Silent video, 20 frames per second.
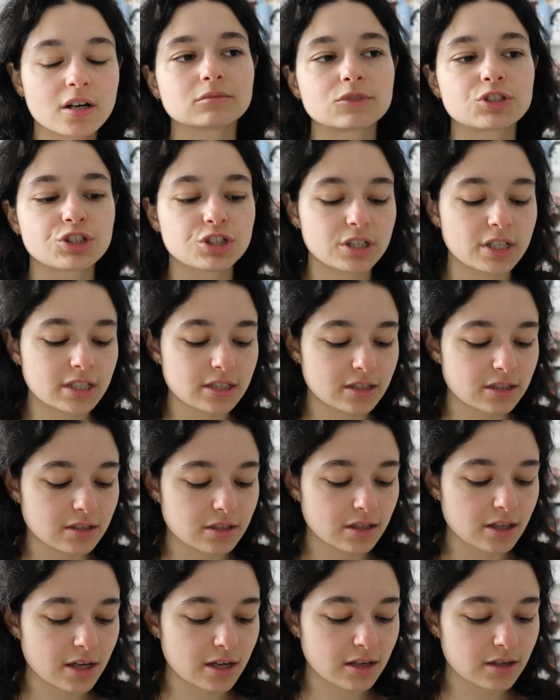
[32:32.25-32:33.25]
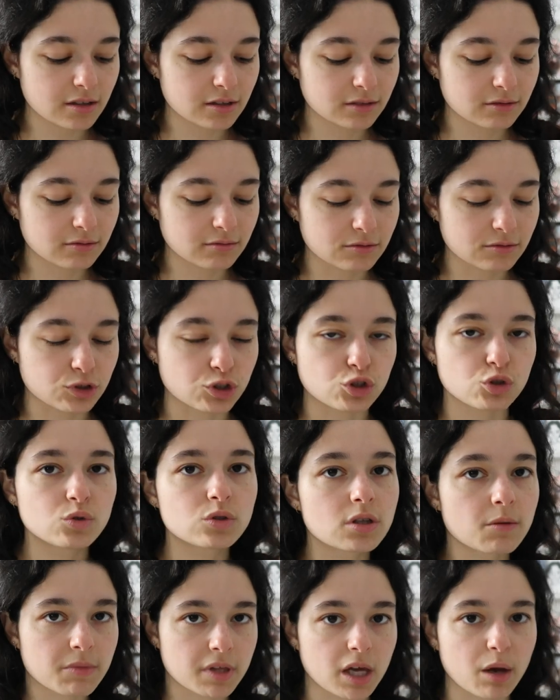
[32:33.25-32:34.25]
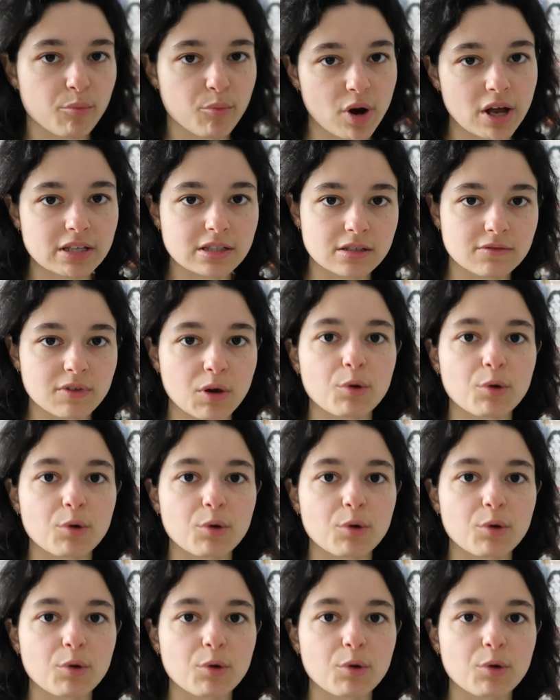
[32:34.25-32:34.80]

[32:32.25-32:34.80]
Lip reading: She needs to, like, do something impressive